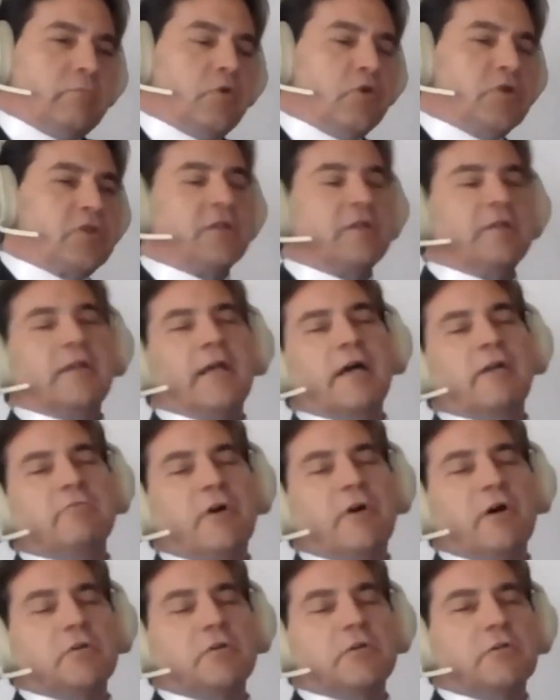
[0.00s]
pushing down
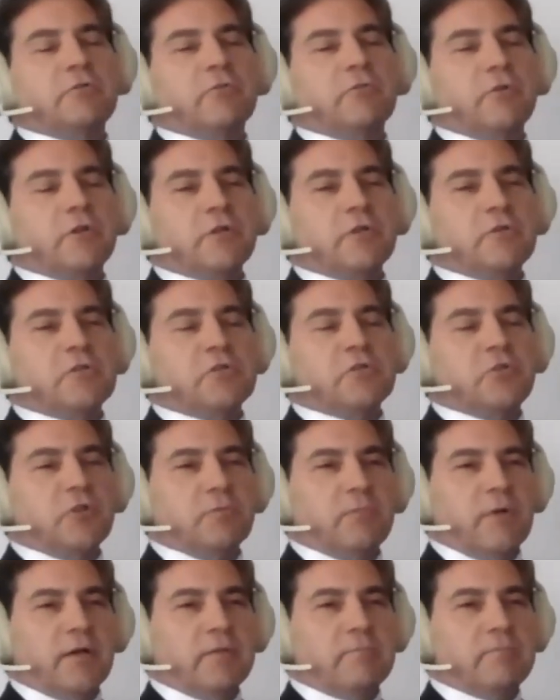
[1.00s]
value for the
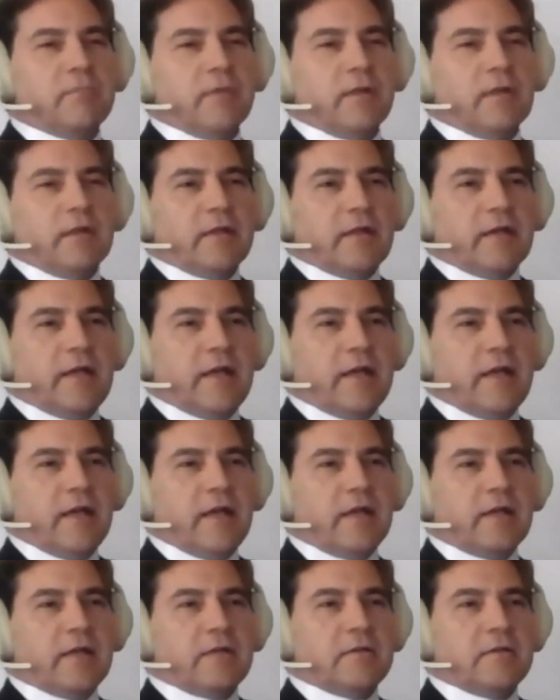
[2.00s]
consumer
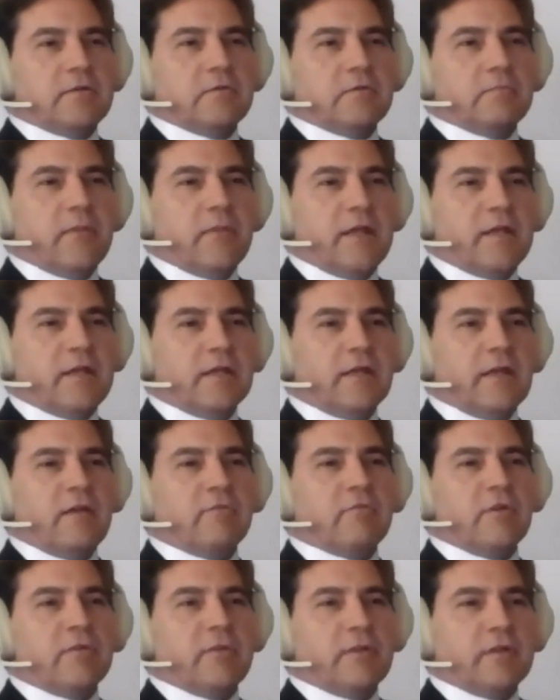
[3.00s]
and making
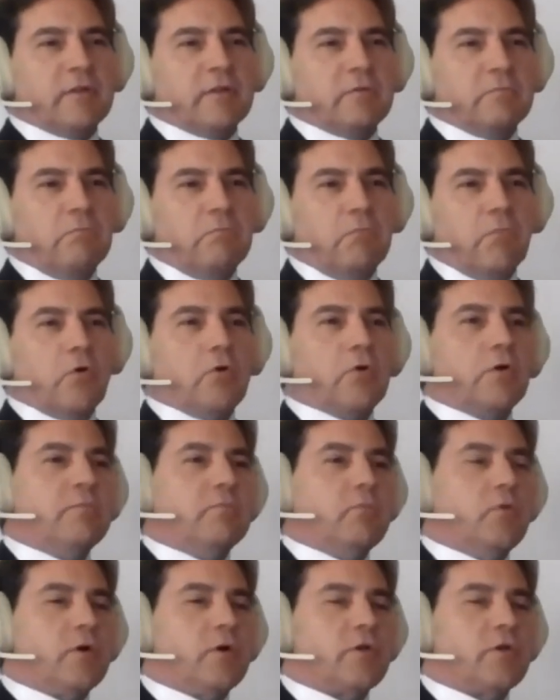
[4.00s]
everything more
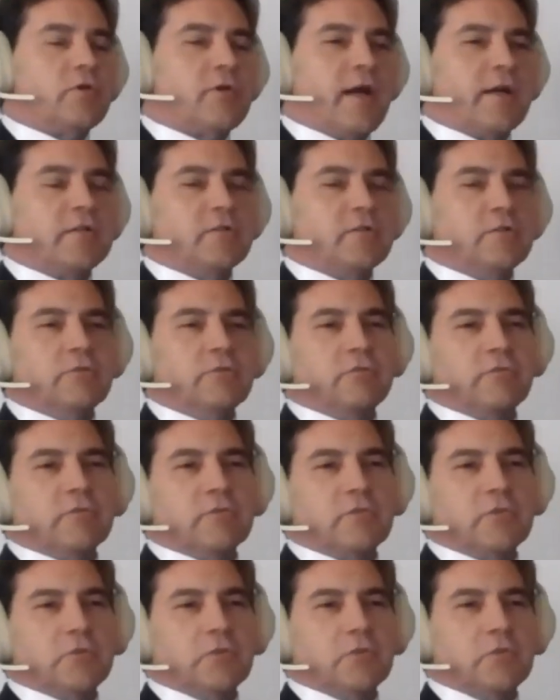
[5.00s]
and more attractive
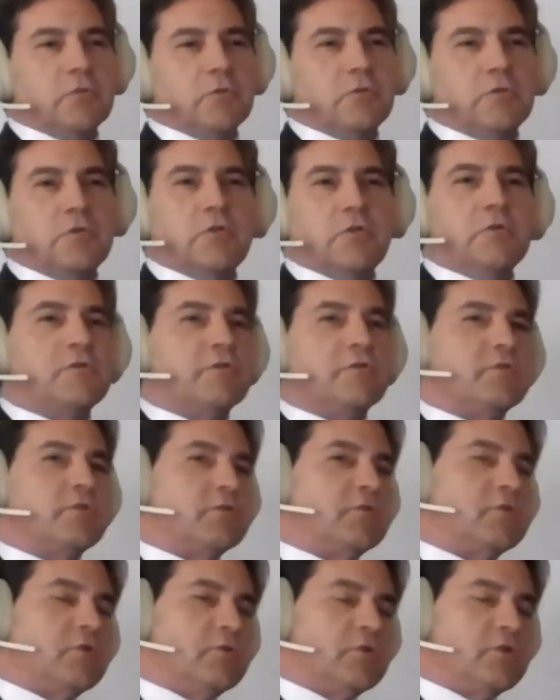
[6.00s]
to users
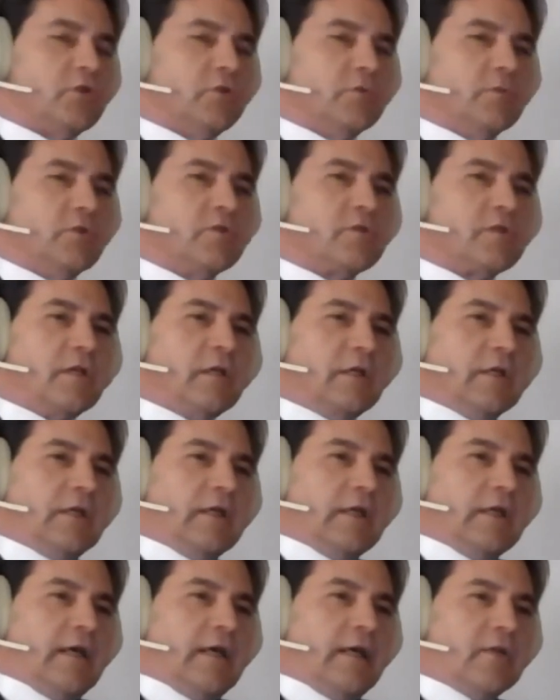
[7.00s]
and consumers,
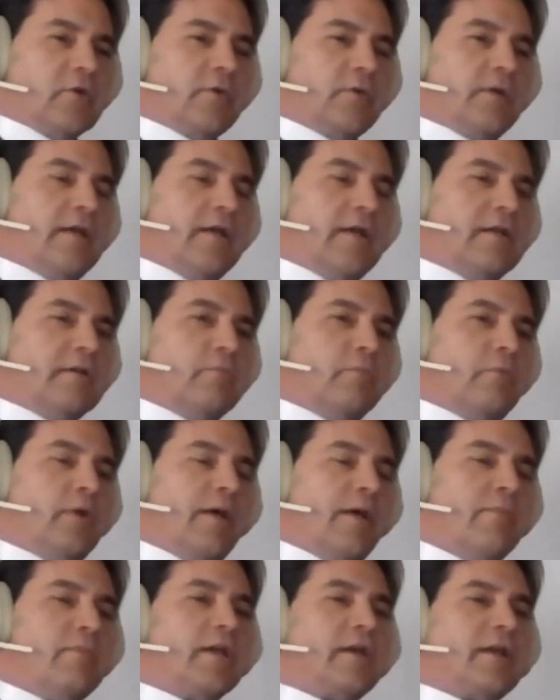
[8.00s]
and creating
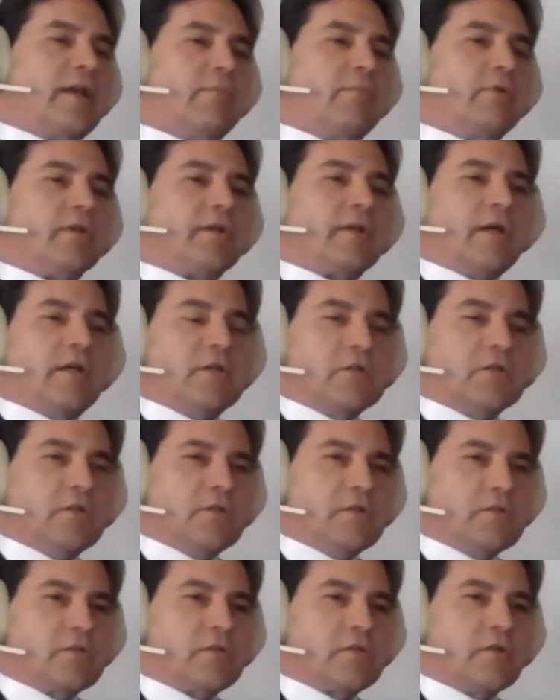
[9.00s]
plumbing and
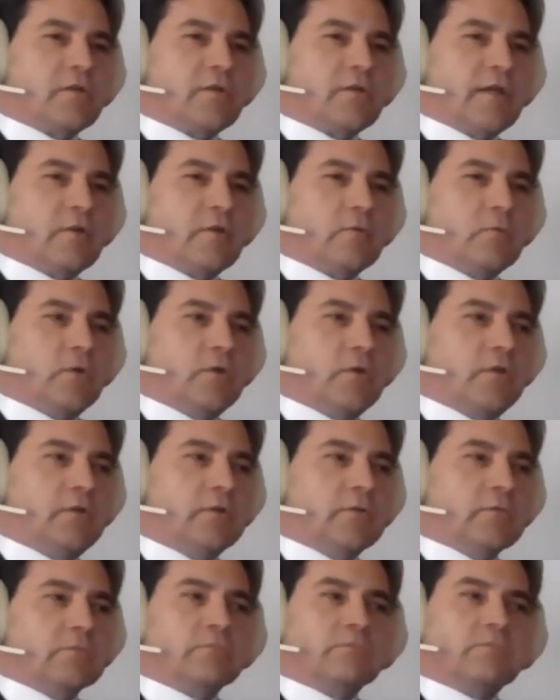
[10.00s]
applications that
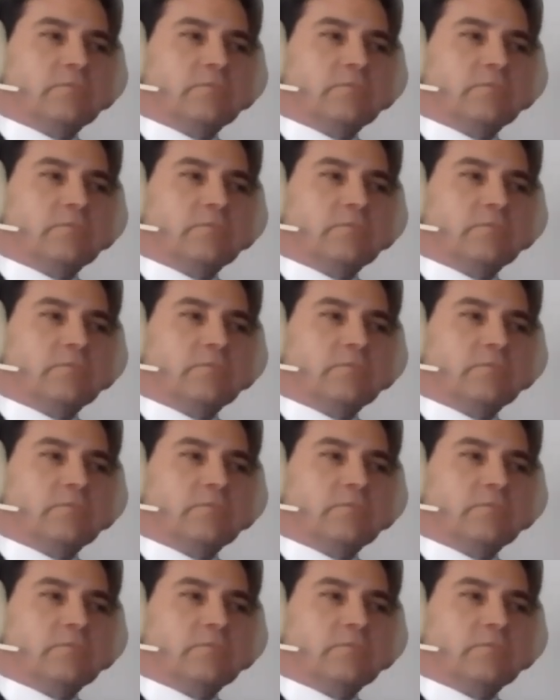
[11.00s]
will